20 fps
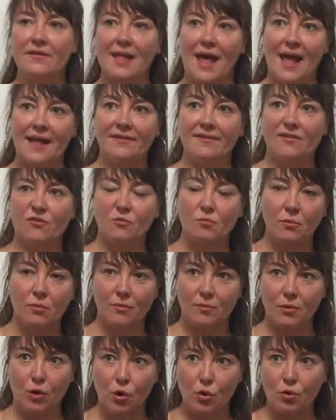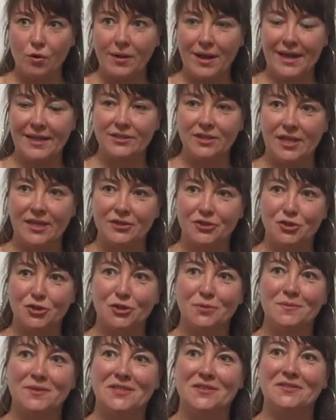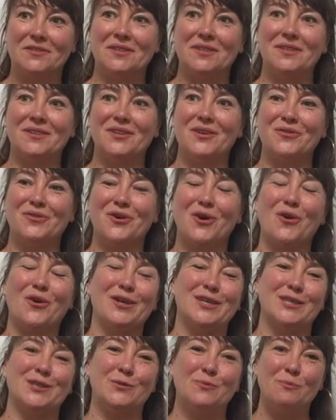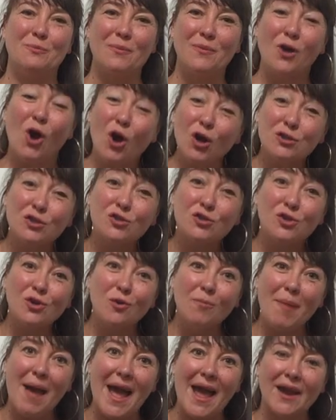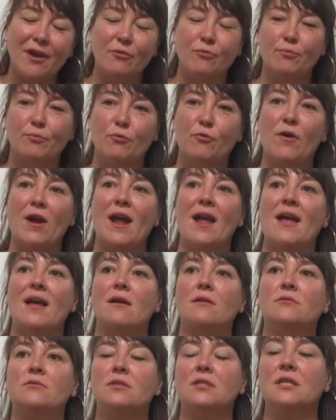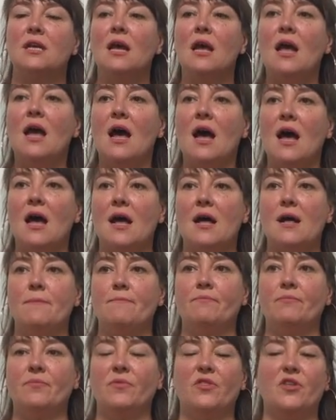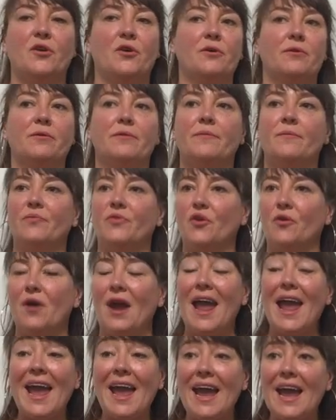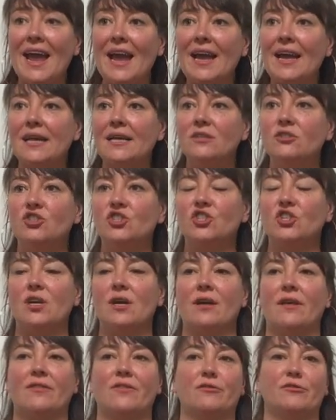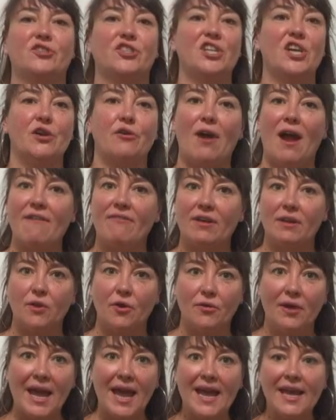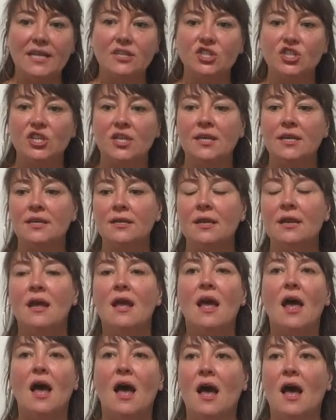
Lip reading: That's in terms of the artist's cultural background, their age, their geographic location,